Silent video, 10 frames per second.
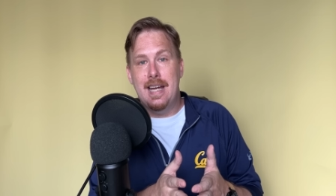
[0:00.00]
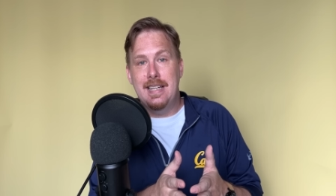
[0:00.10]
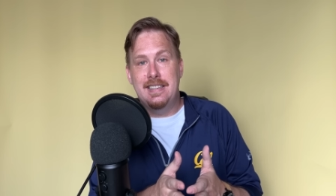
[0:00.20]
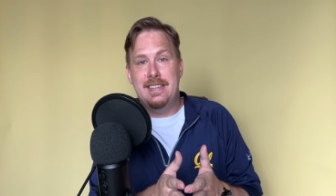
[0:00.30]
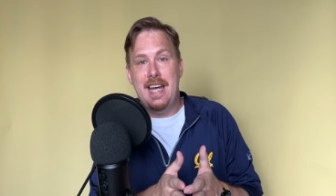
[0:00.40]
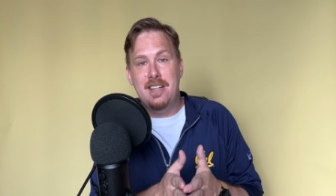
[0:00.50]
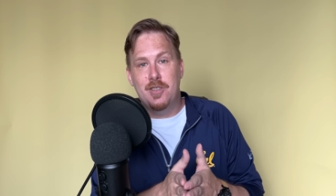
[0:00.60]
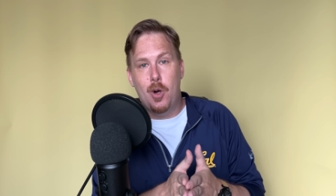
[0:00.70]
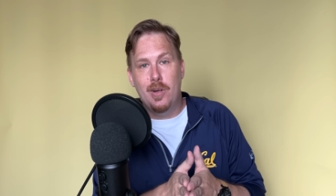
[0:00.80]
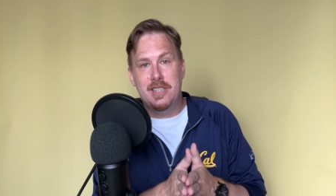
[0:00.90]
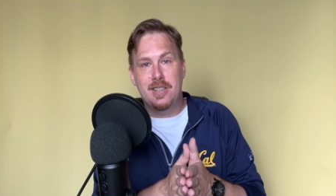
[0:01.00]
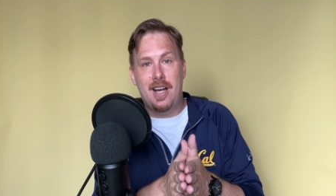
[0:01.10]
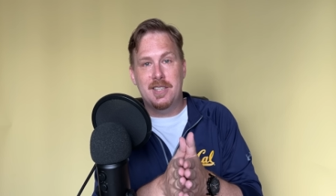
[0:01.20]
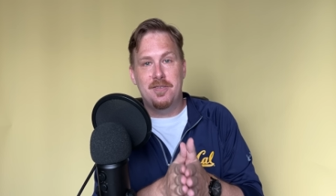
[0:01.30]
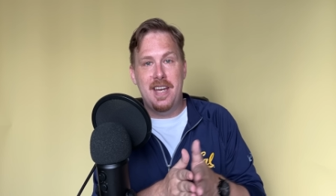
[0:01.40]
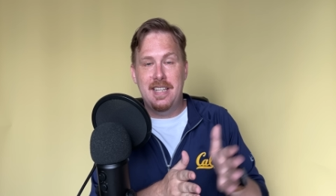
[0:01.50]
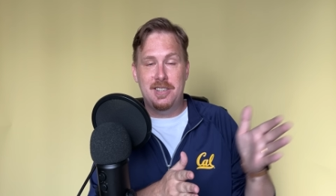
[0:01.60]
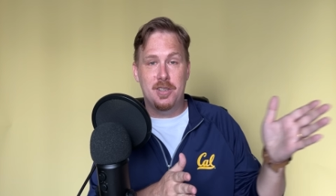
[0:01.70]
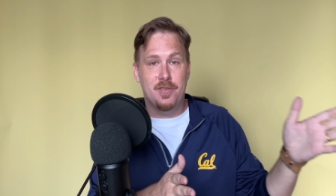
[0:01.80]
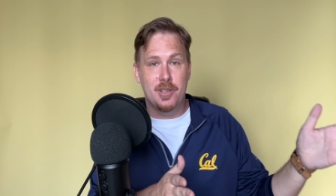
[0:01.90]
instead of going to Las
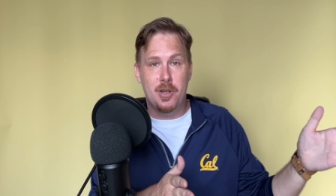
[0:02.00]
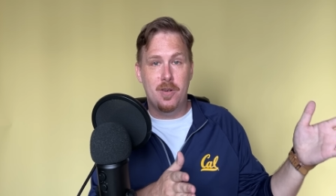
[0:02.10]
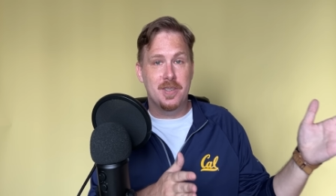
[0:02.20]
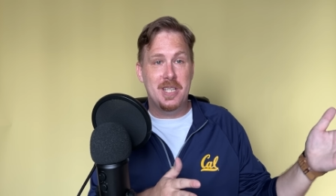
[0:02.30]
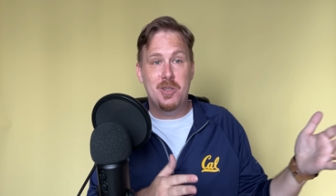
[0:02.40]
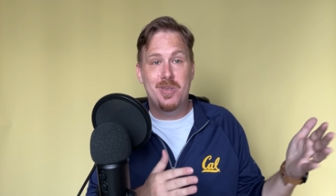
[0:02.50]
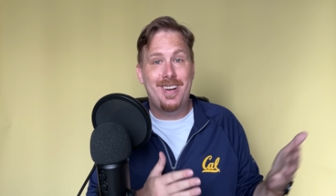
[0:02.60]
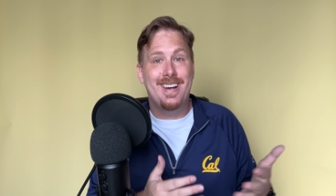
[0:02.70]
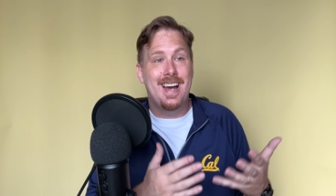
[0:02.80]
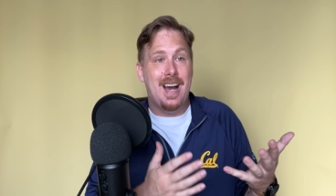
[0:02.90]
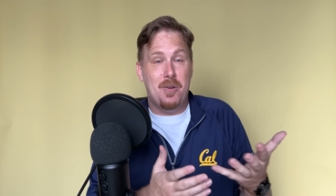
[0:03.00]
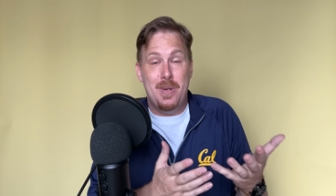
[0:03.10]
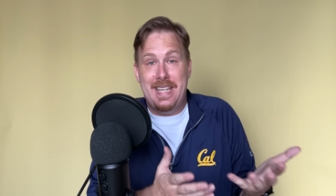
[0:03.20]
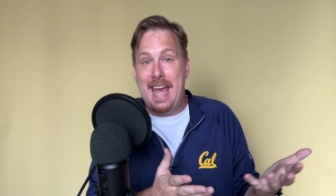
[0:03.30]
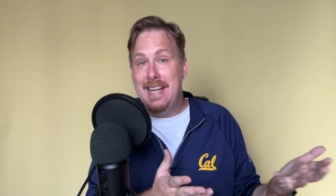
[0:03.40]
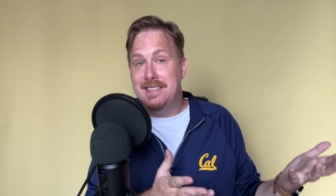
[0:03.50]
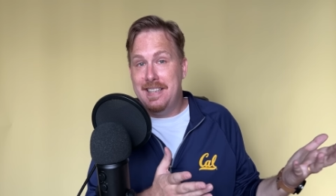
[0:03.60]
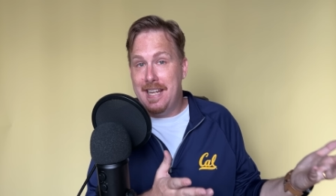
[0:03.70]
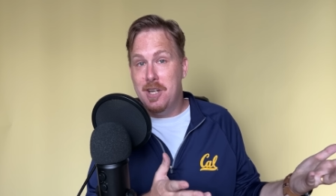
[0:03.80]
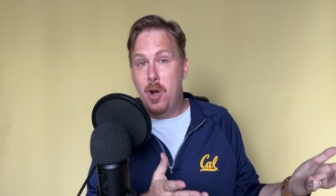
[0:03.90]
Vegas, divert over to Utah? We can't
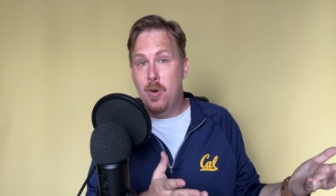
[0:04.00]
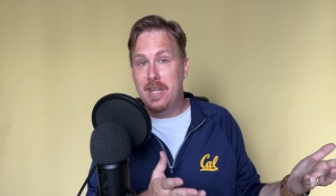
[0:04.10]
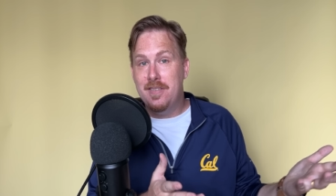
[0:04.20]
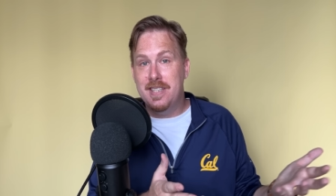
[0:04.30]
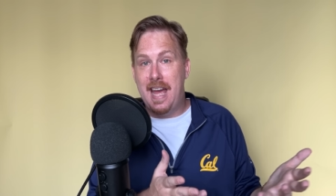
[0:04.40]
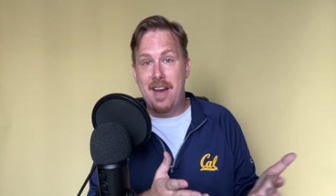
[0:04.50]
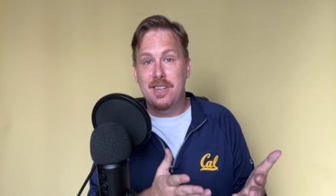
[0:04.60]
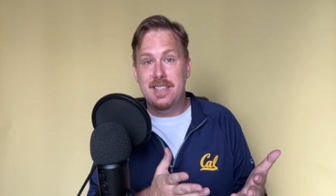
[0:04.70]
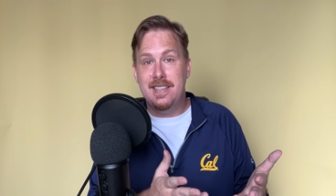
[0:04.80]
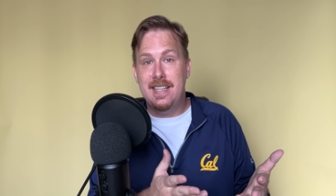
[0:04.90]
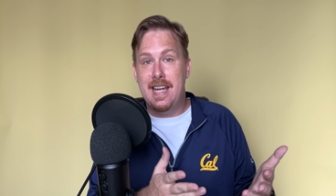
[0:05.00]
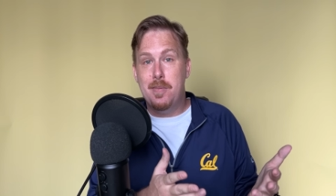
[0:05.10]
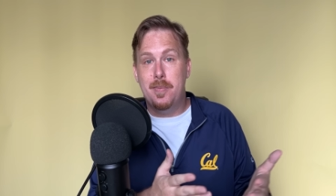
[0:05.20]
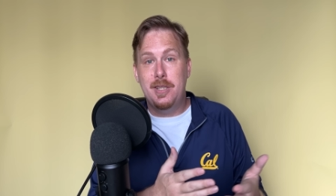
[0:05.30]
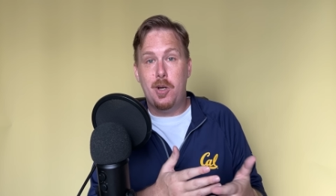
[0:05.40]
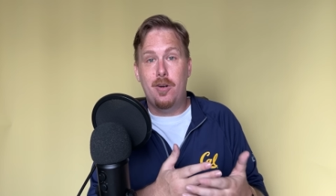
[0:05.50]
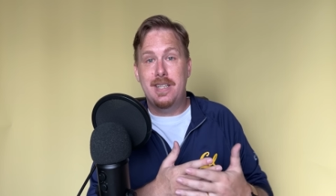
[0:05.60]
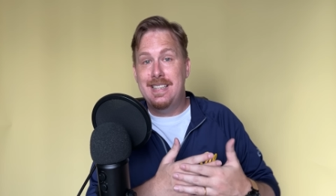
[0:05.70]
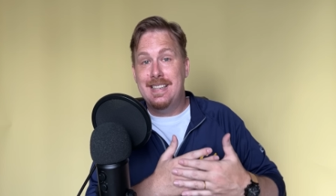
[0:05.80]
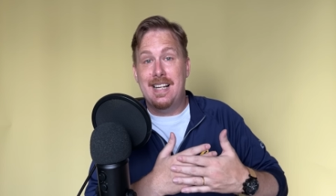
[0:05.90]
say no, given everything MLB's
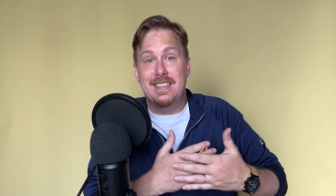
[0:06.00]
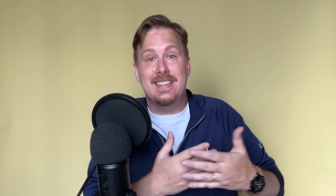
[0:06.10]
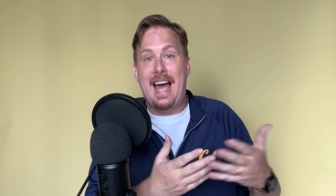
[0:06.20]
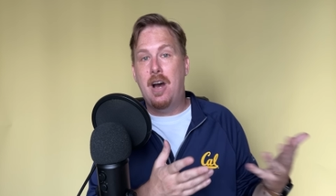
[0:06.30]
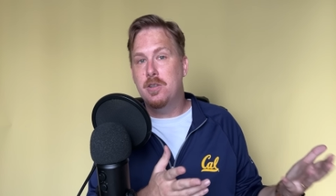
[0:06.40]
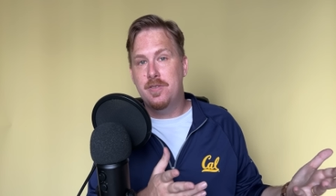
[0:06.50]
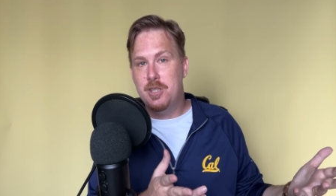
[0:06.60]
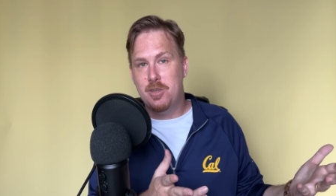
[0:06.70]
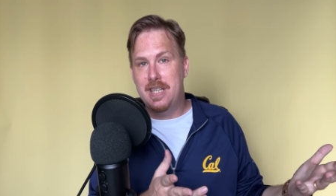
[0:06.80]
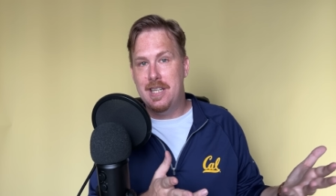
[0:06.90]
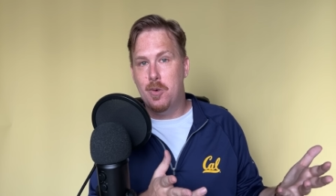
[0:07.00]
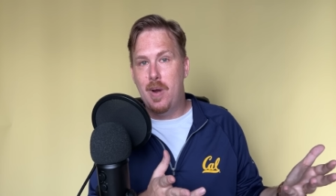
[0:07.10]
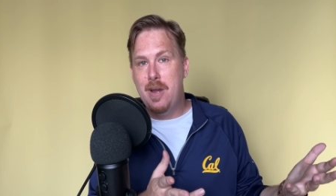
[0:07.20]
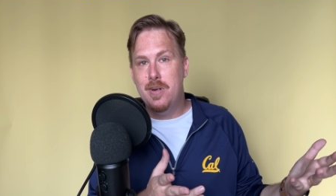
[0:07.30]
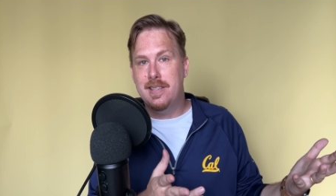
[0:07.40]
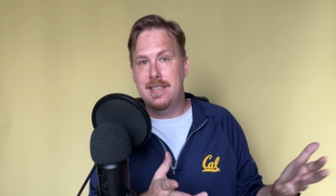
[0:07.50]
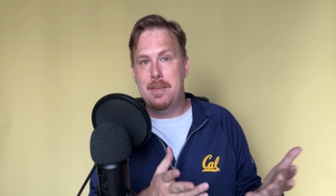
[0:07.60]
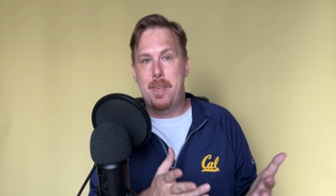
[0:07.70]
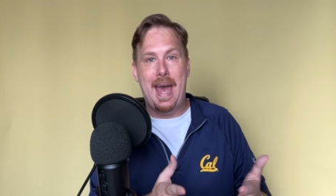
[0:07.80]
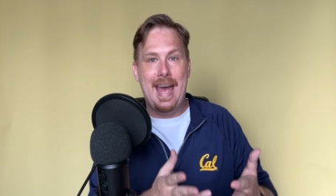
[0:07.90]
already allowed Fisher to get away with in
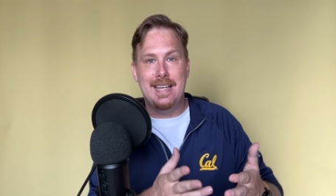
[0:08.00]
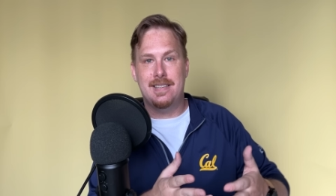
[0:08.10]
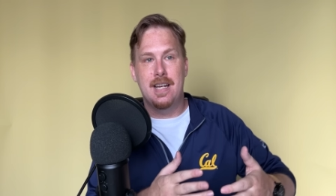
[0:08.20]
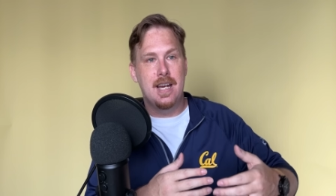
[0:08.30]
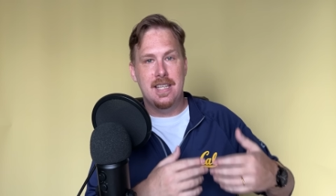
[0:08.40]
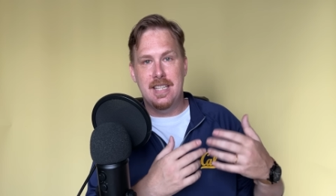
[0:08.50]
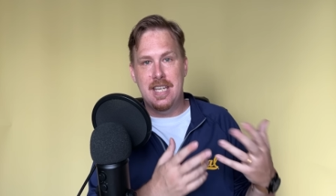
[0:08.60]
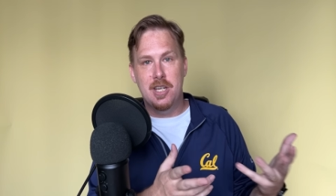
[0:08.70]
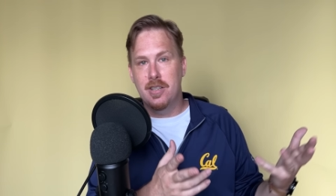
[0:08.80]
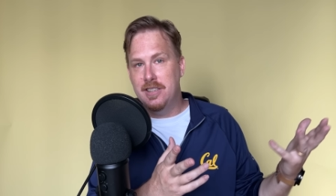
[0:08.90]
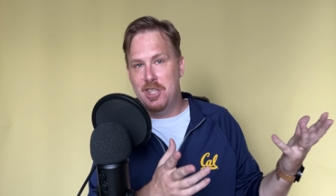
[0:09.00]
the past year and